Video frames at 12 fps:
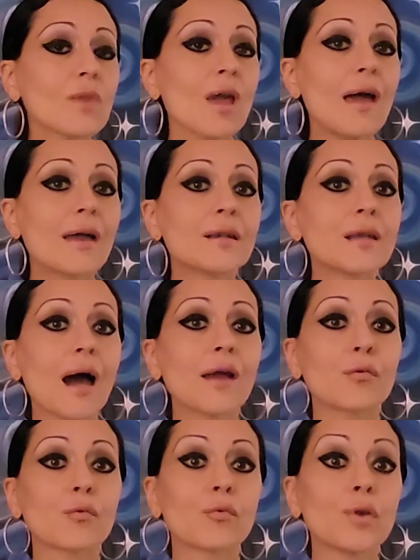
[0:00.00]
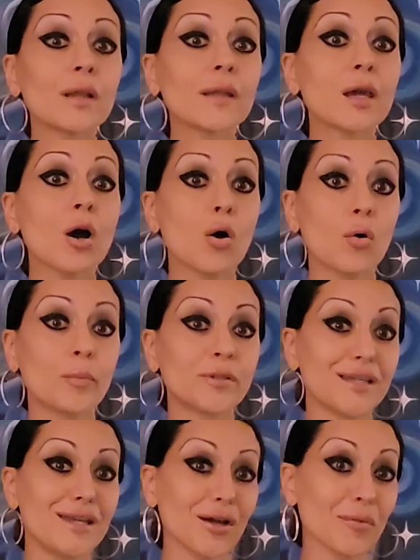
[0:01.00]
and I really hope
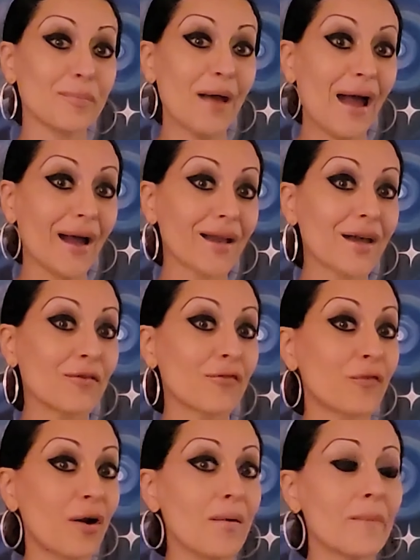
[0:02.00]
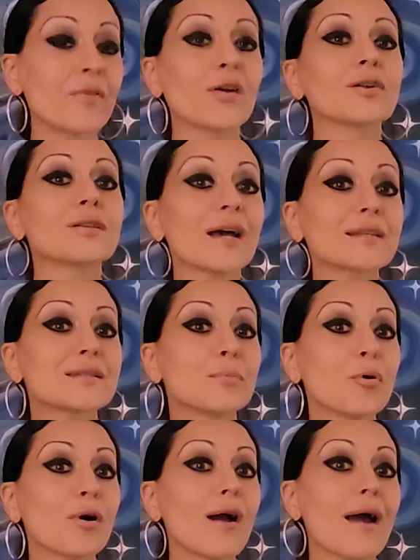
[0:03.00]
to hear back from their tech
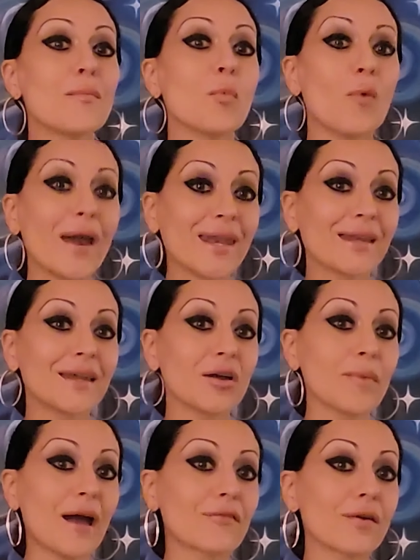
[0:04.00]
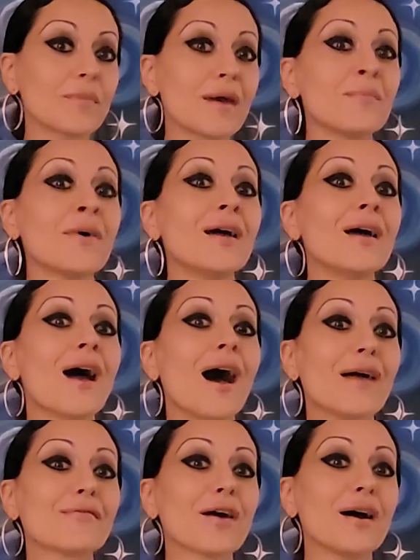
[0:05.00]
support. I'm waiting to hear back from them.
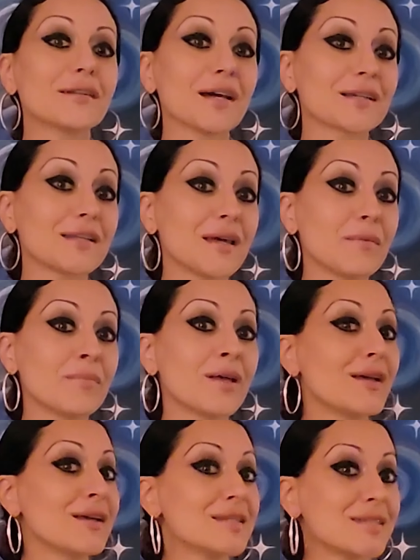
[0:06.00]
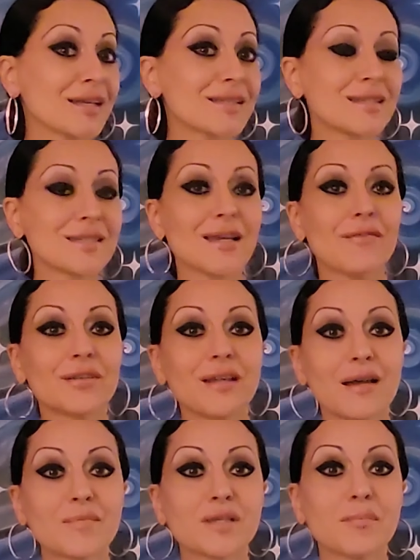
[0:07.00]
I've contacted them 6 to 7
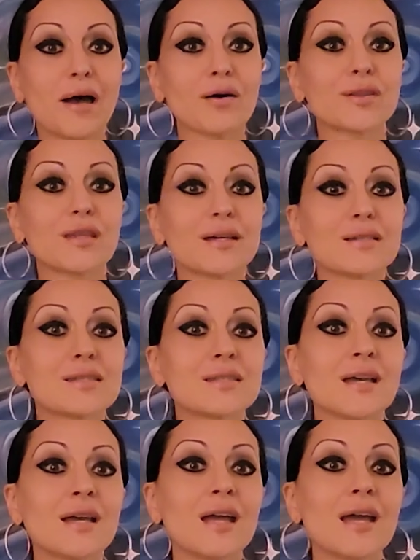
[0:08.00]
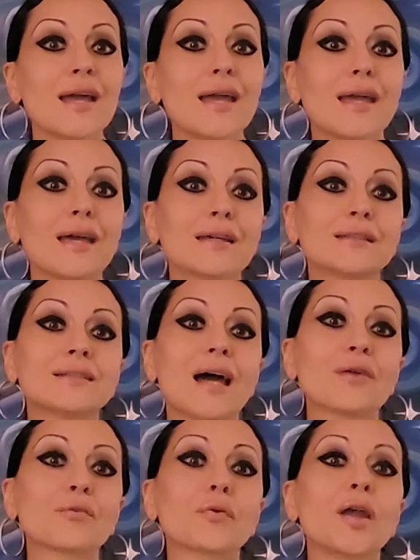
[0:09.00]
times about this, and
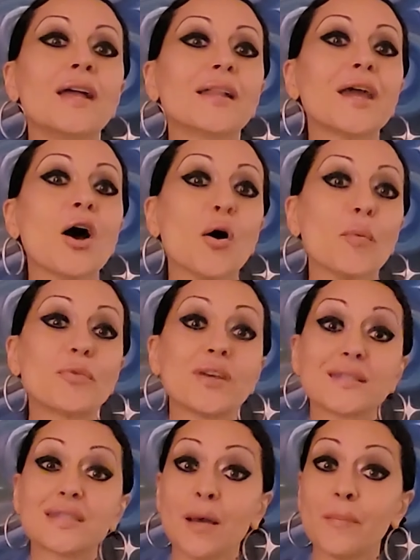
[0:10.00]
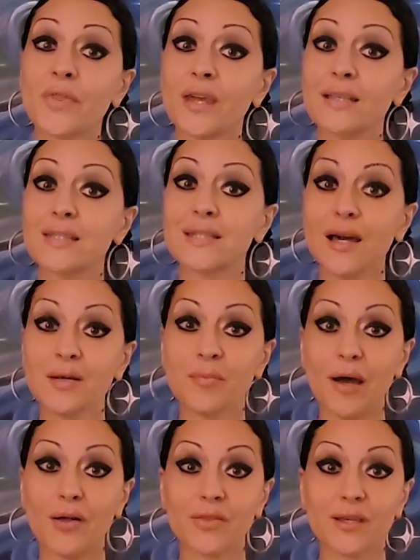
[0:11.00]
I really hope that something is done
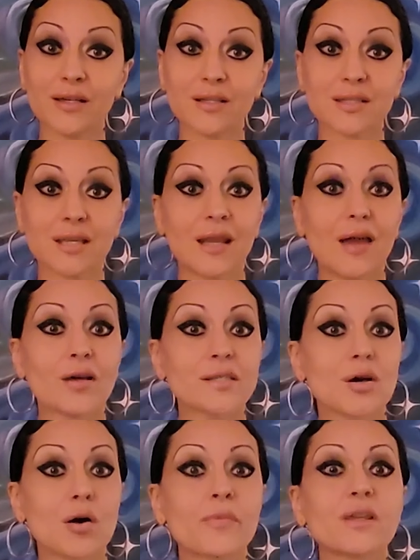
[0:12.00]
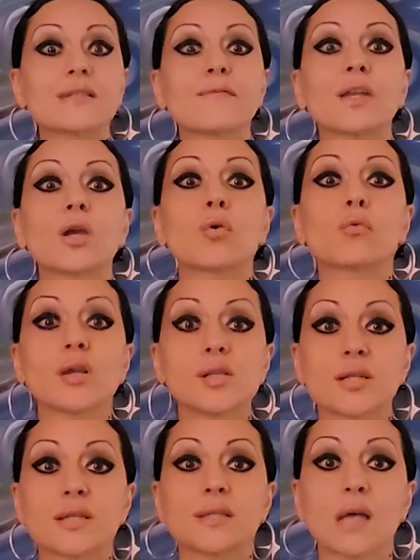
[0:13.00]
about this. And I also hope this video
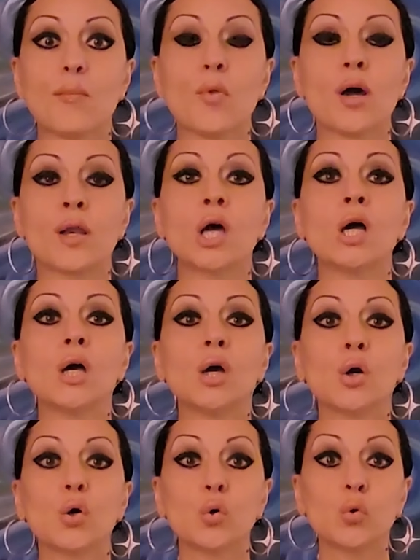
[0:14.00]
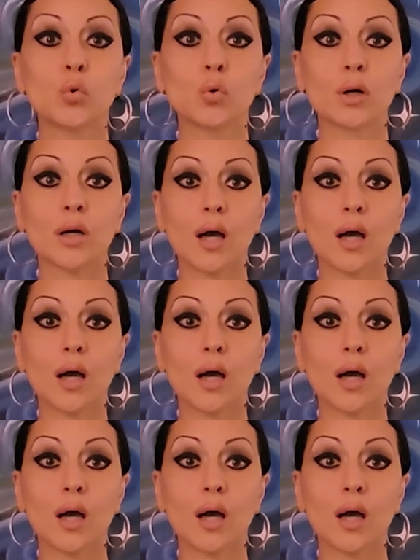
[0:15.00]
reaches someone who